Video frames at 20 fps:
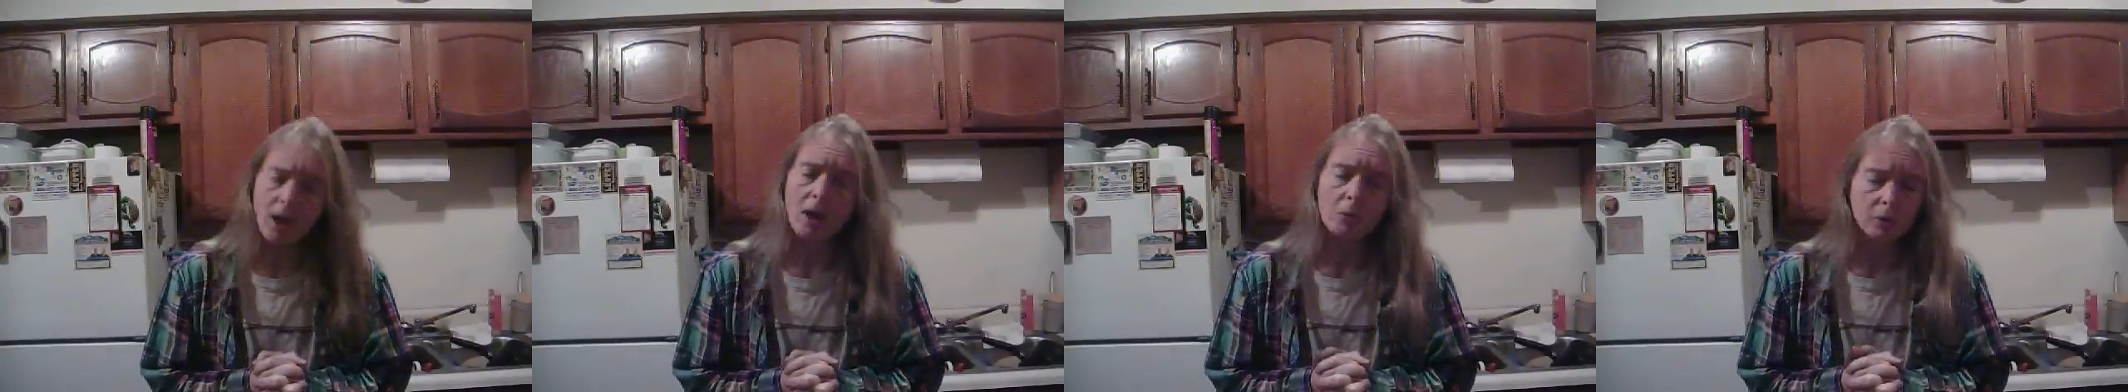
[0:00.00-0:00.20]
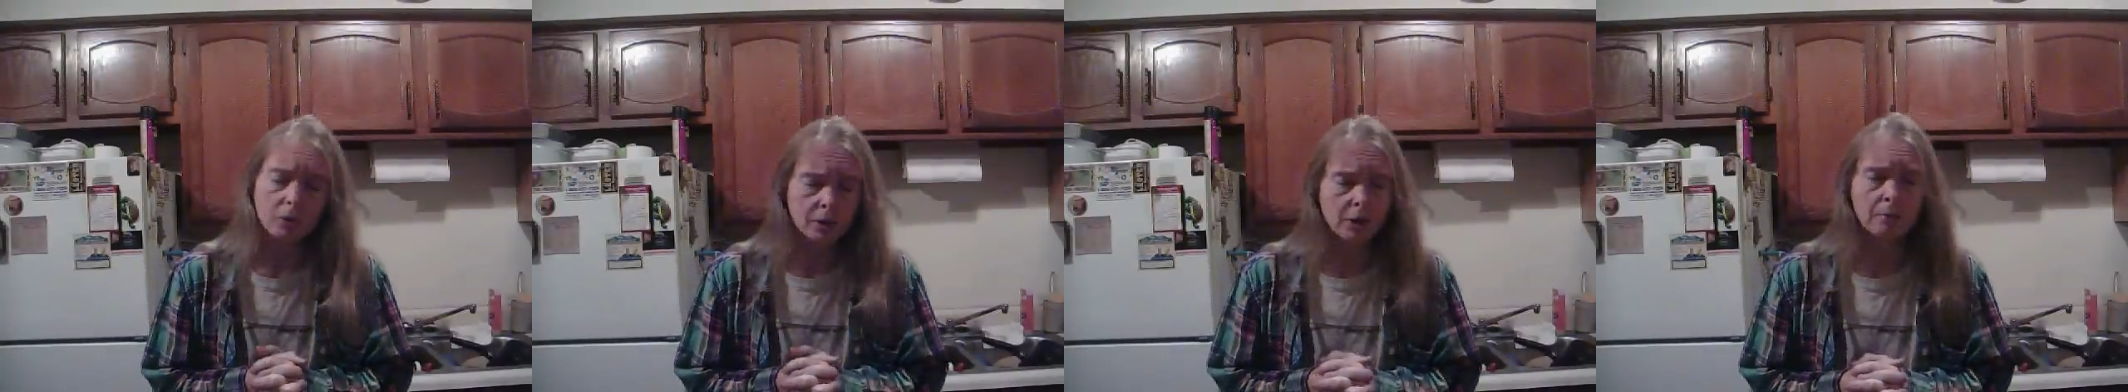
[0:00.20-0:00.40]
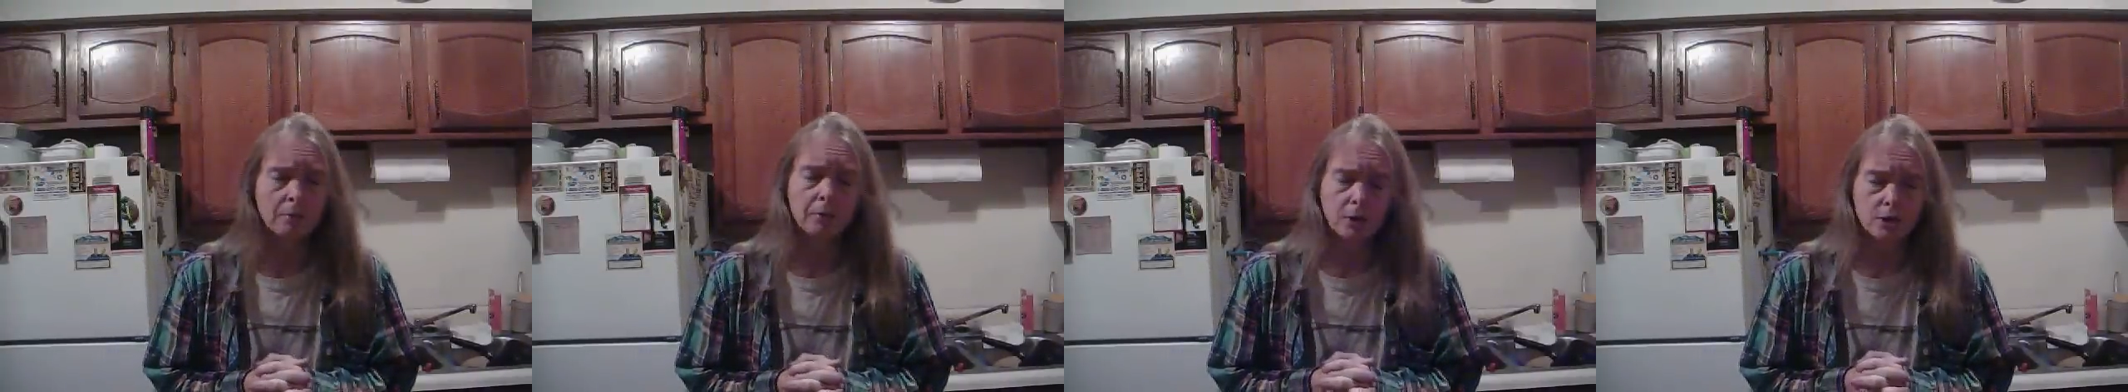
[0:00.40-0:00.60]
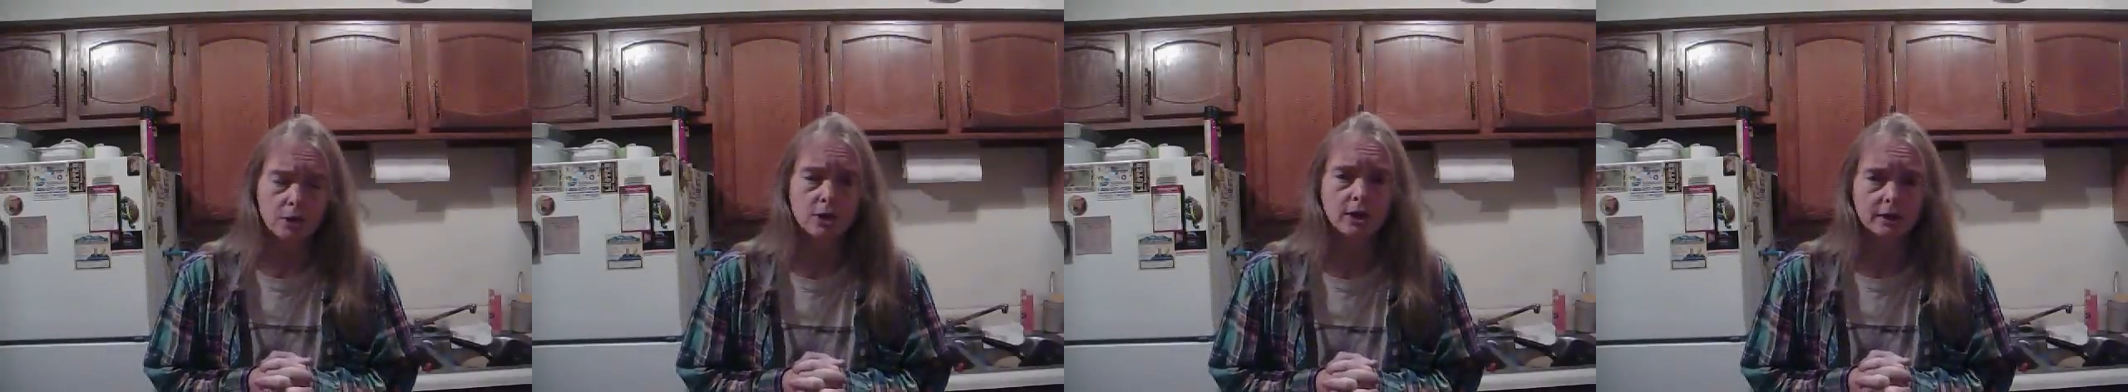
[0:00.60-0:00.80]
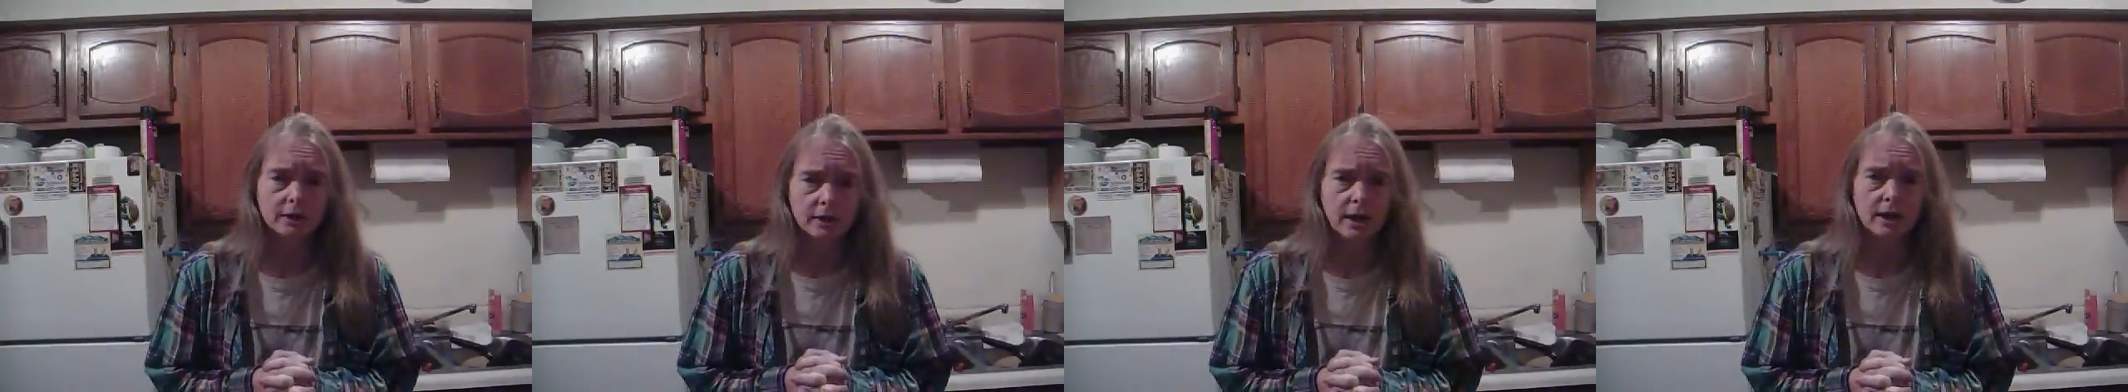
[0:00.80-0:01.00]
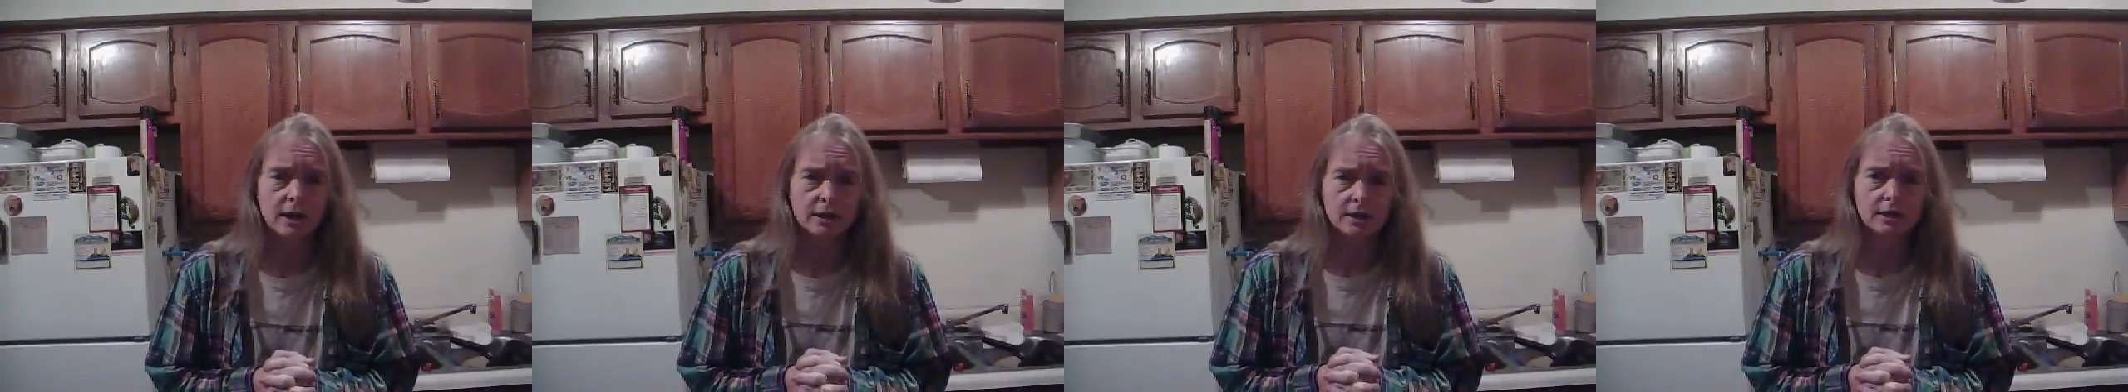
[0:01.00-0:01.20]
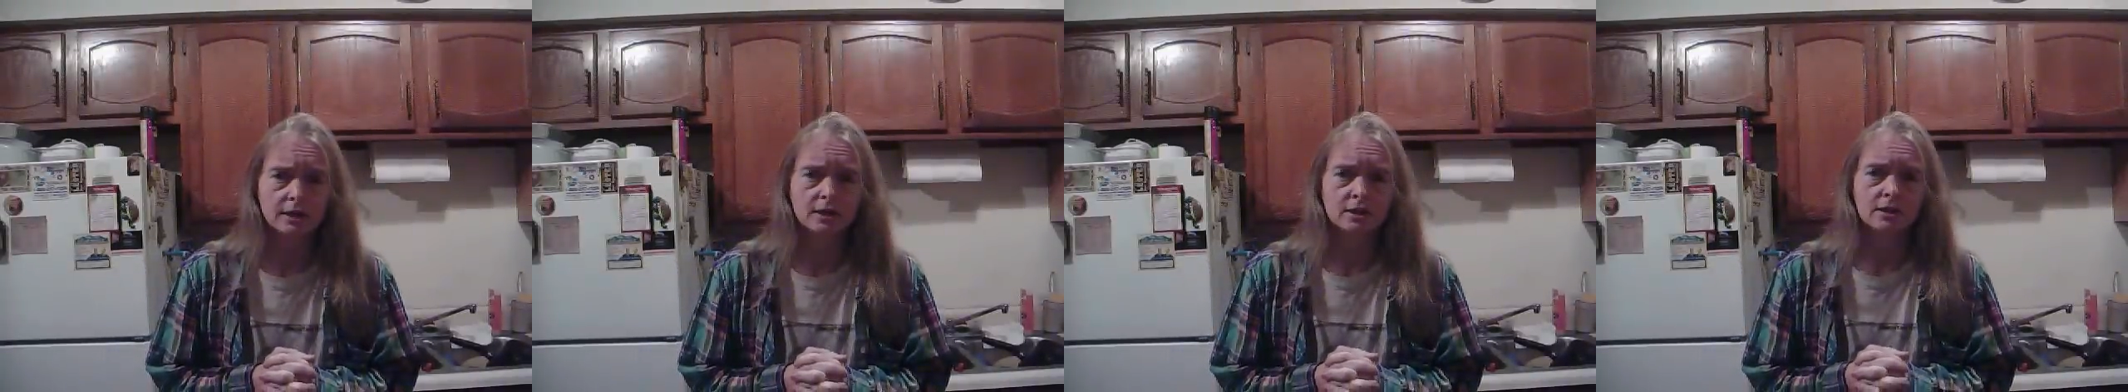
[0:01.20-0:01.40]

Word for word: I really appreciate that.